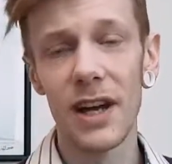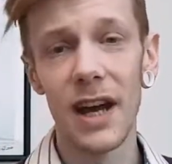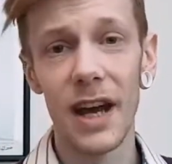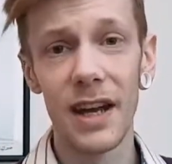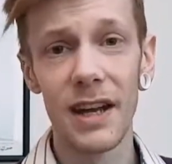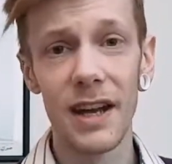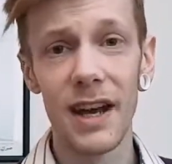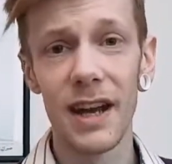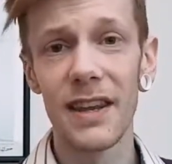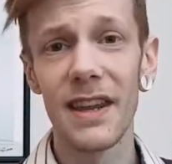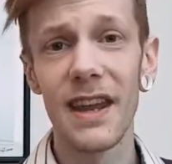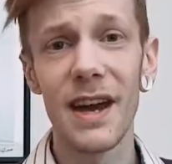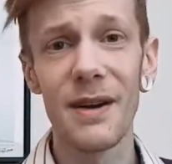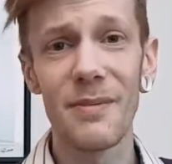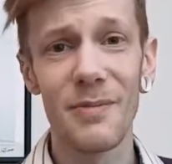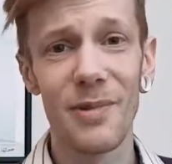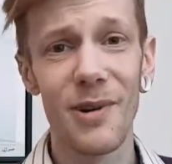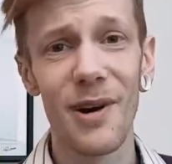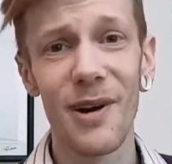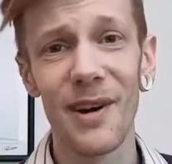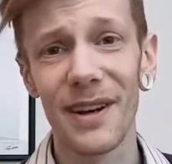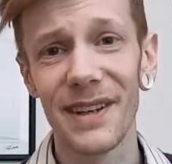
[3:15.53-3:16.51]
And at that
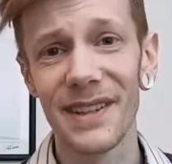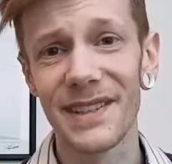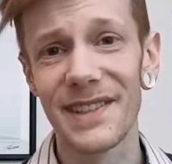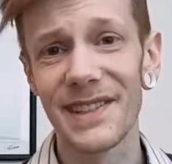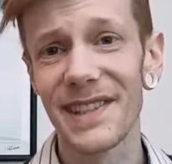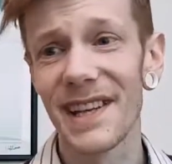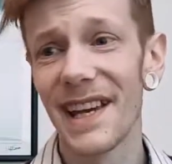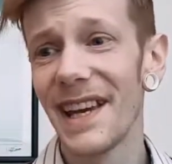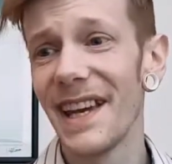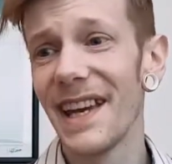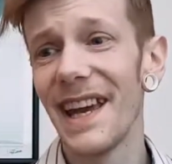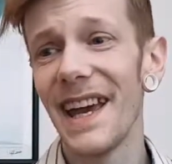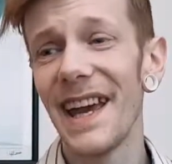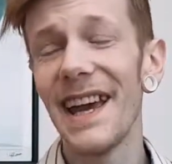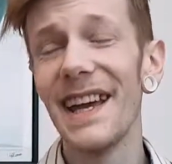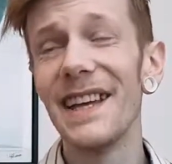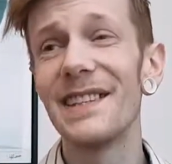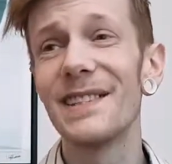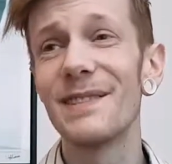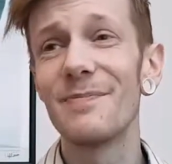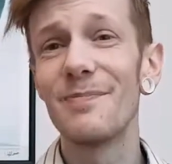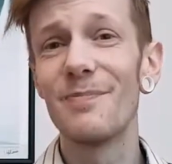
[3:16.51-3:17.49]
price,
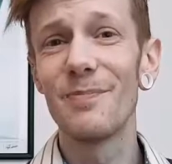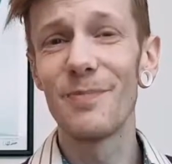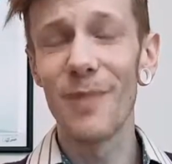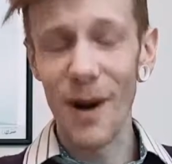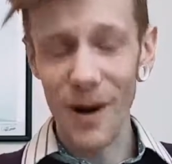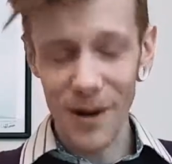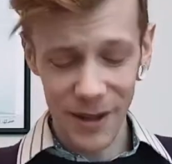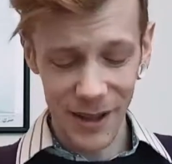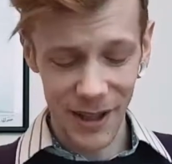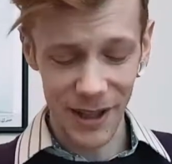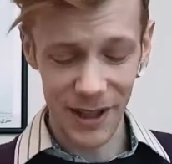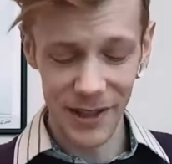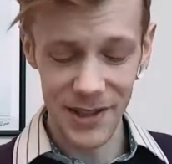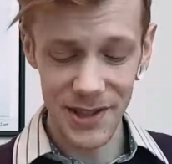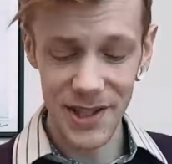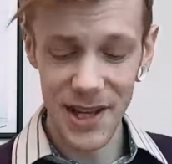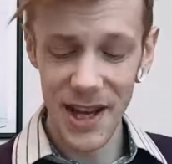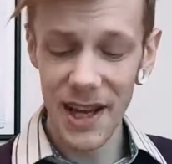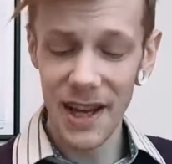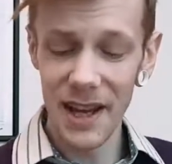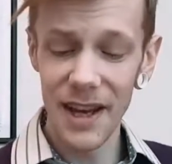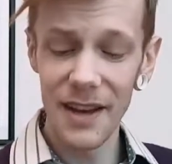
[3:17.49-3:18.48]
it's
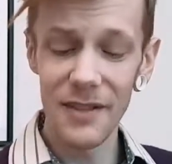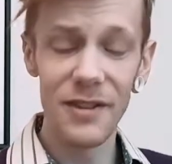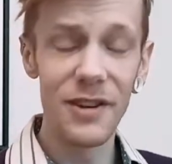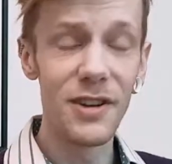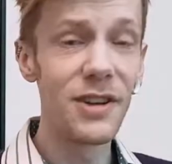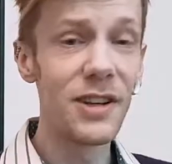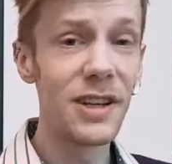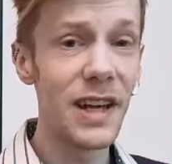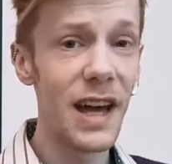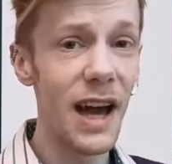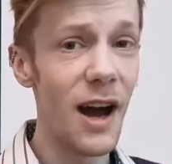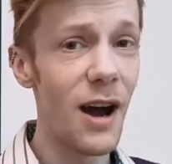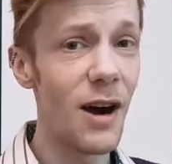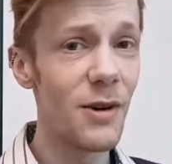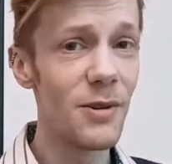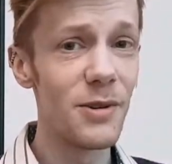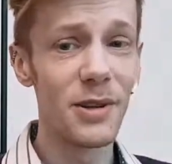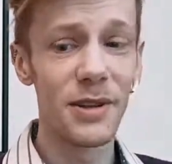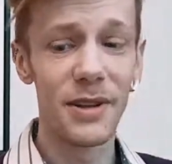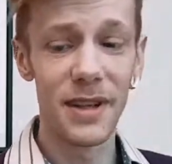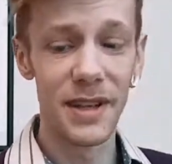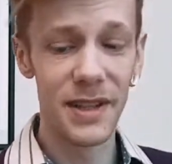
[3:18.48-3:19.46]
bonkers. If you can get
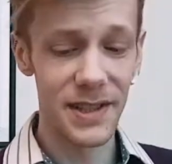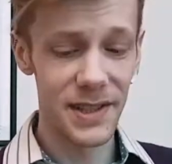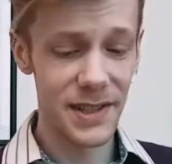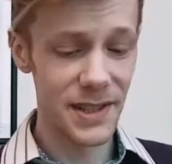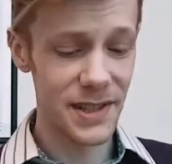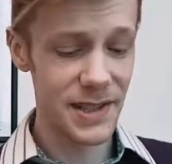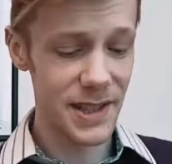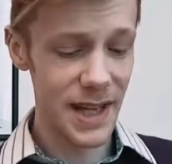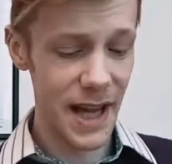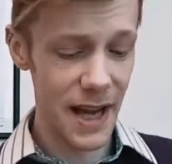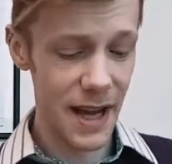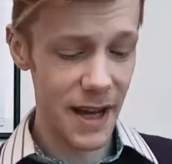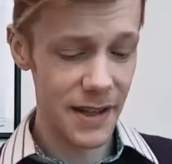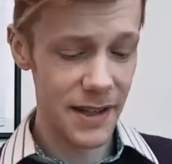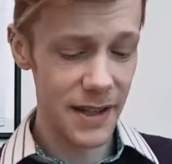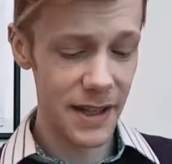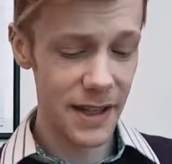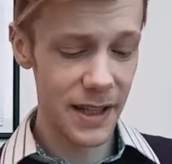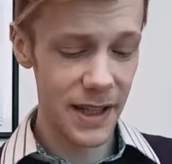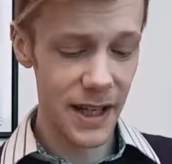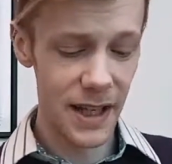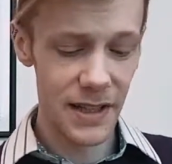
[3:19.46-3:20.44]
hold of this, say I
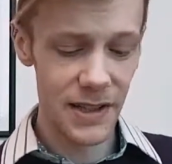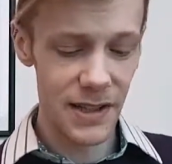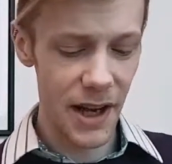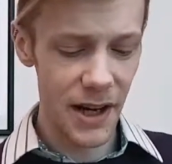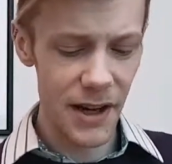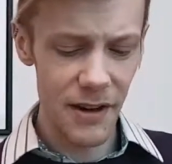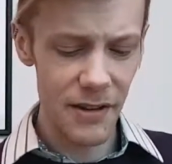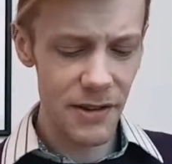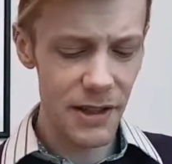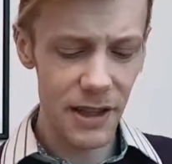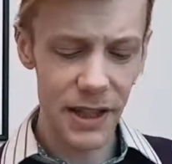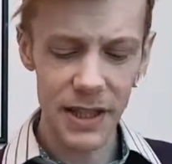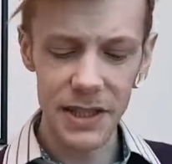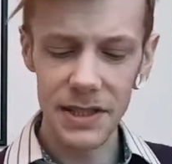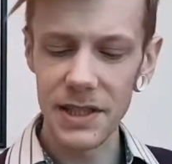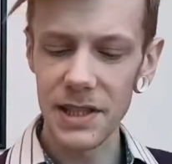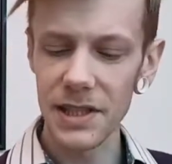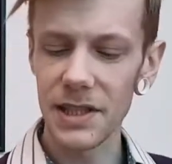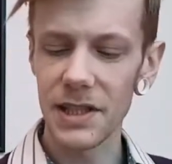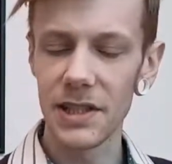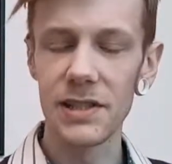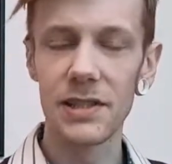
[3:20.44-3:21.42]
think it's I don't think it's
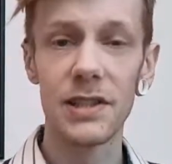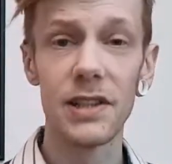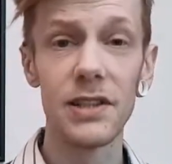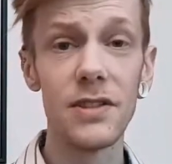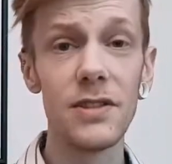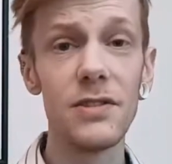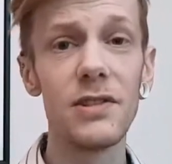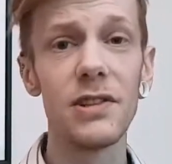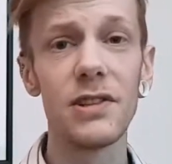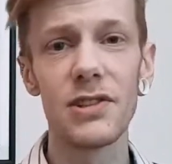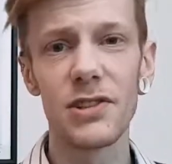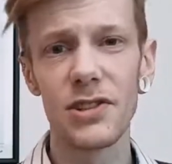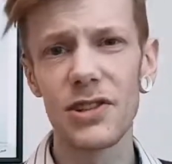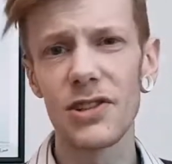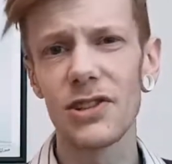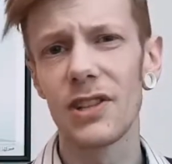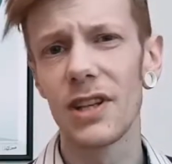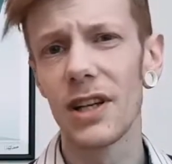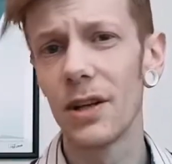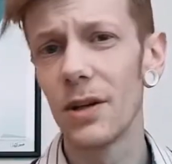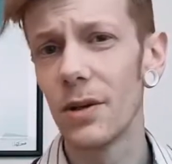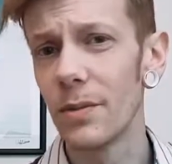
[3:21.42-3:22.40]
discontinued. It's
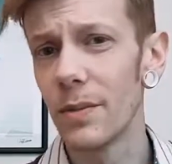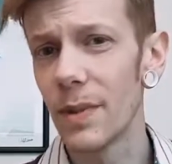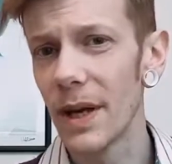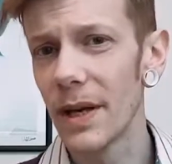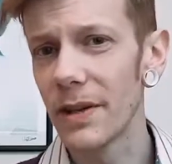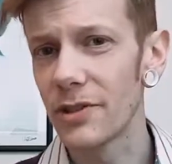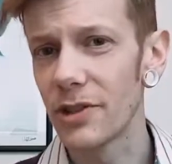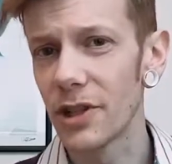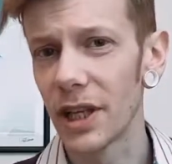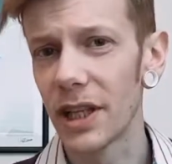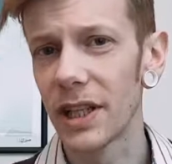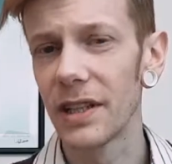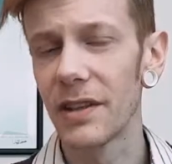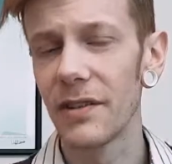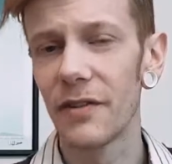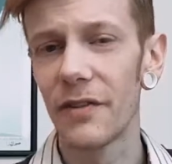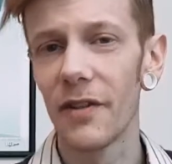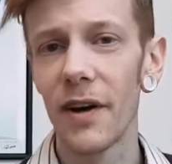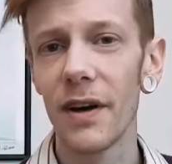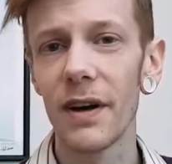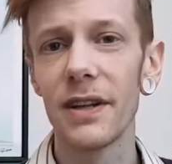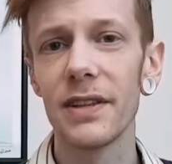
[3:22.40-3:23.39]
just a little bit tricky to
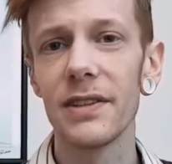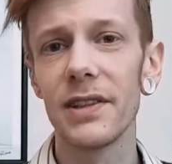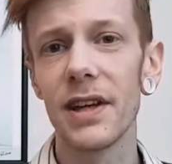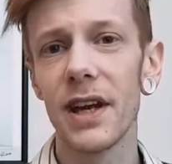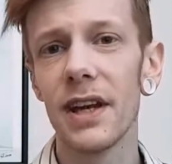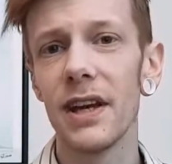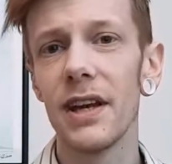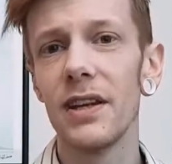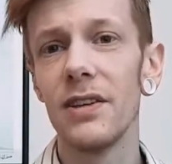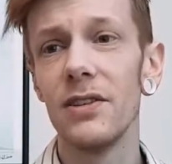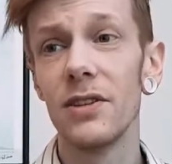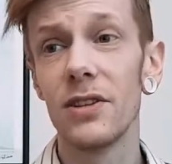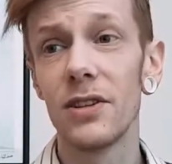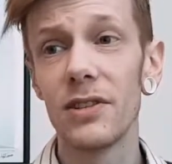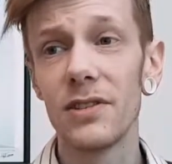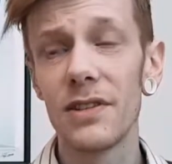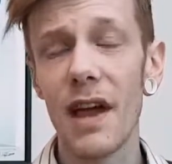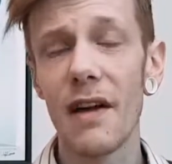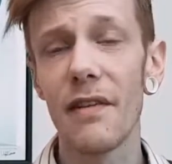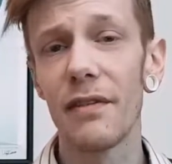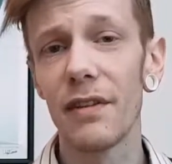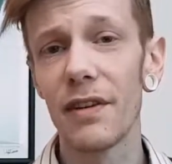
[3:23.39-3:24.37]
find. You can
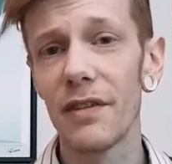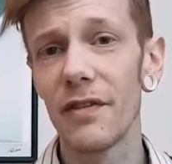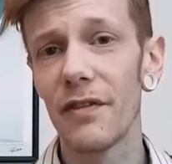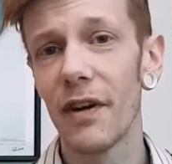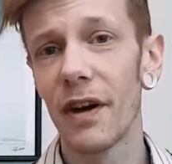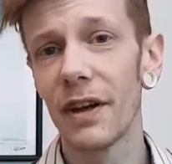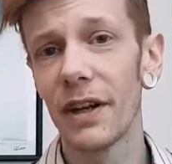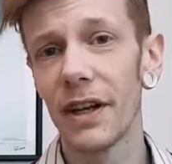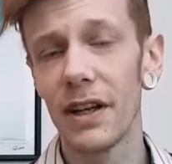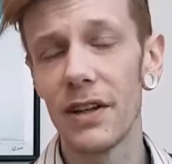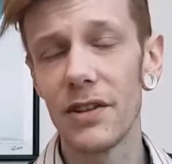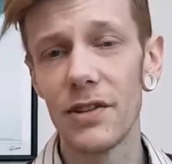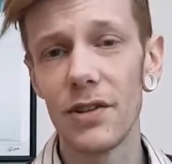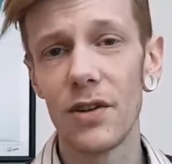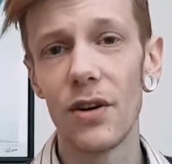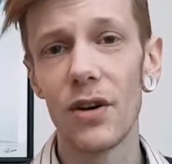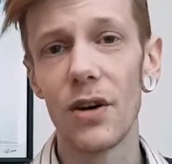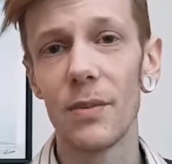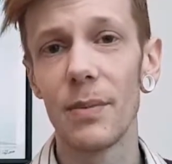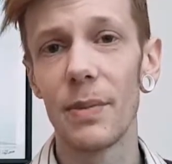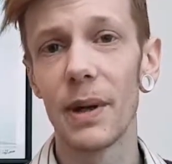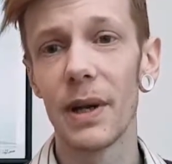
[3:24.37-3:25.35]
definitely find it in
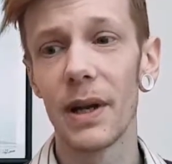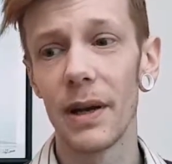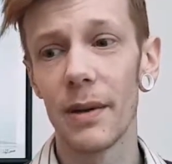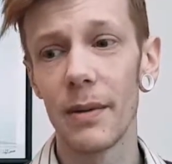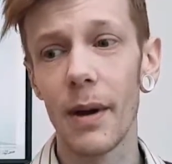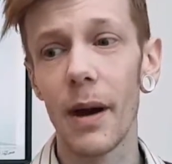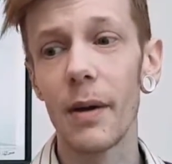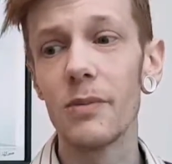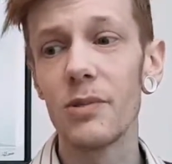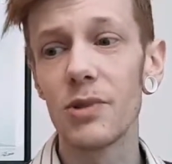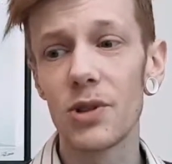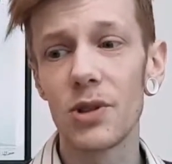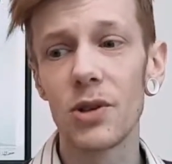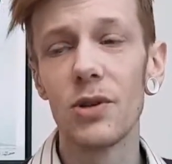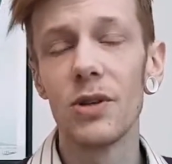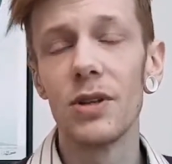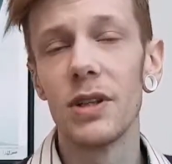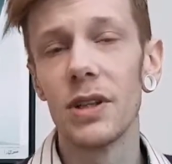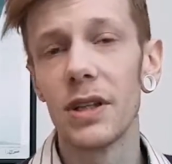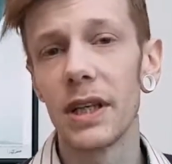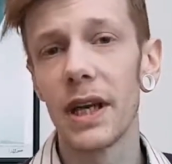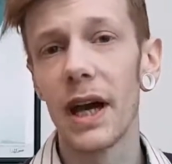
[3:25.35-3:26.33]
Europe, and I'm sure
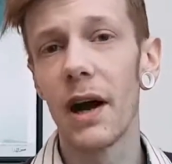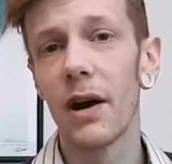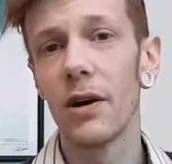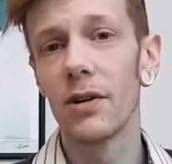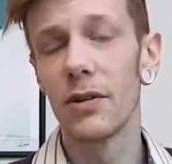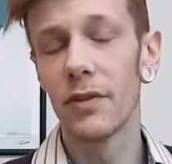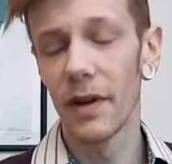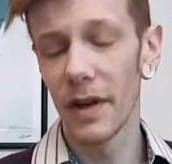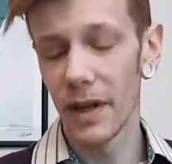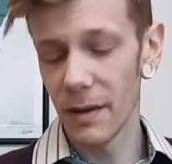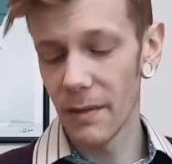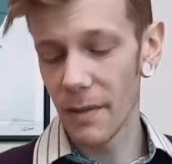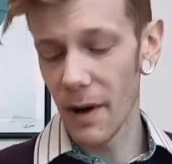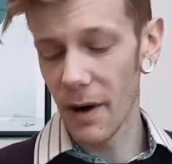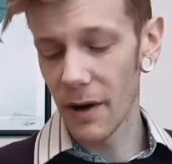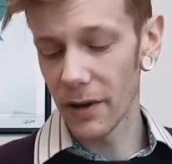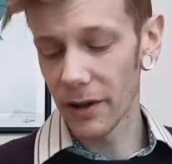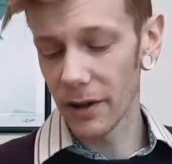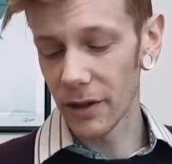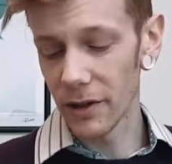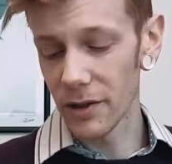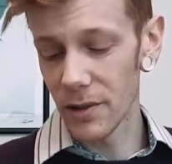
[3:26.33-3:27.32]
you can get hold of it in
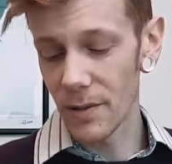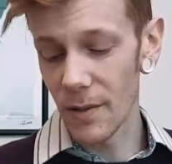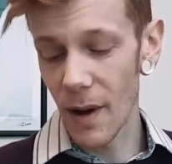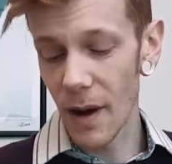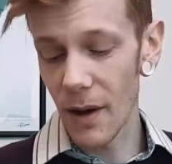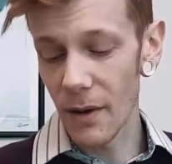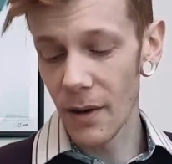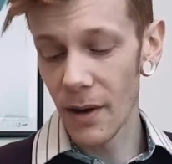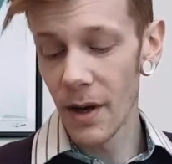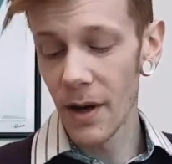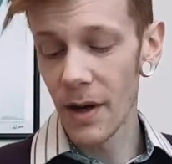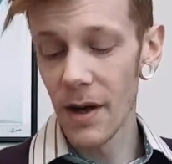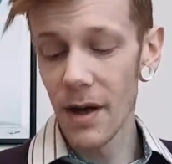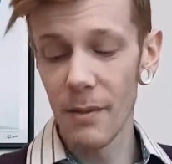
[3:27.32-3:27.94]
America as well.